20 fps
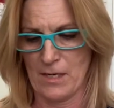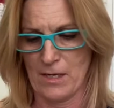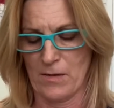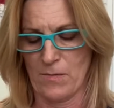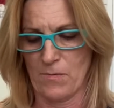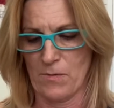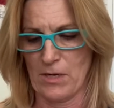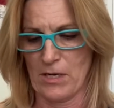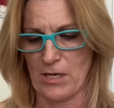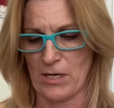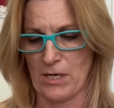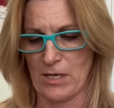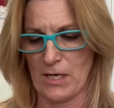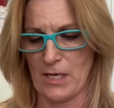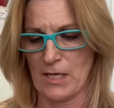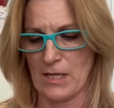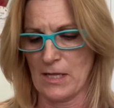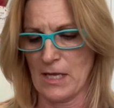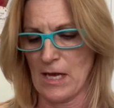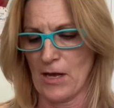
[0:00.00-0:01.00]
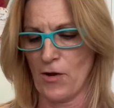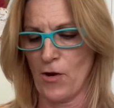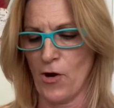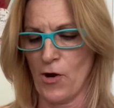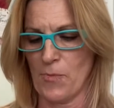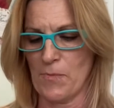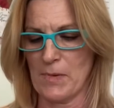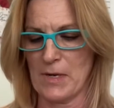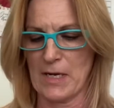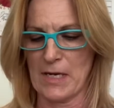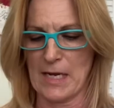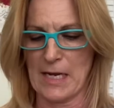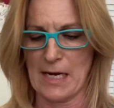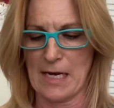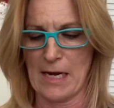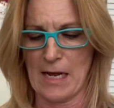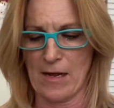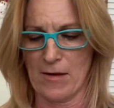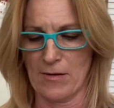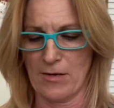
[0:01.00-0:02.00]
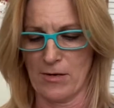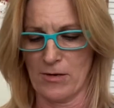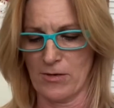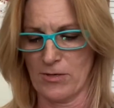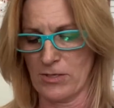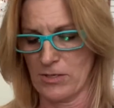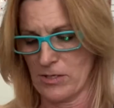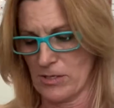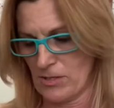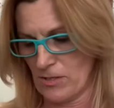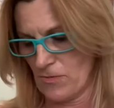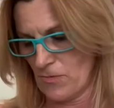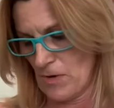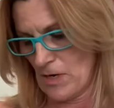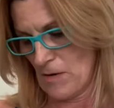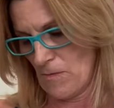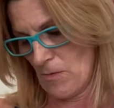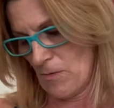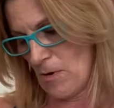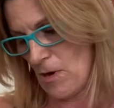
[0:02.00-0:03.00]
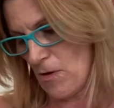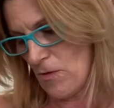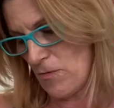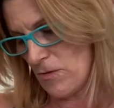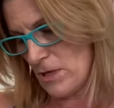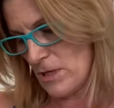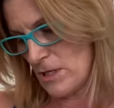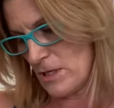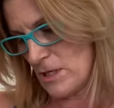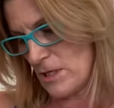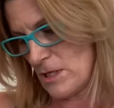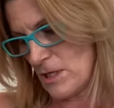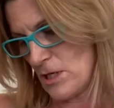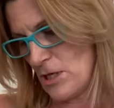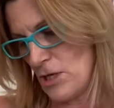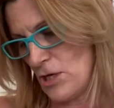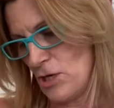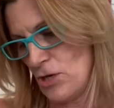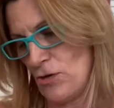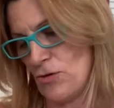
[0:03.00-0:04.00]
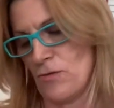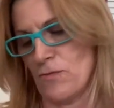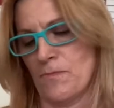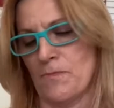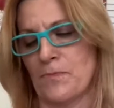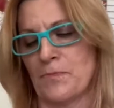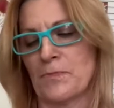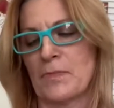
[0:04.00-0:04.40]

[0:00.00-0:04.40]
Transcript: I'm gonna get that carpet laid out in our screen room. Oh, this is cute.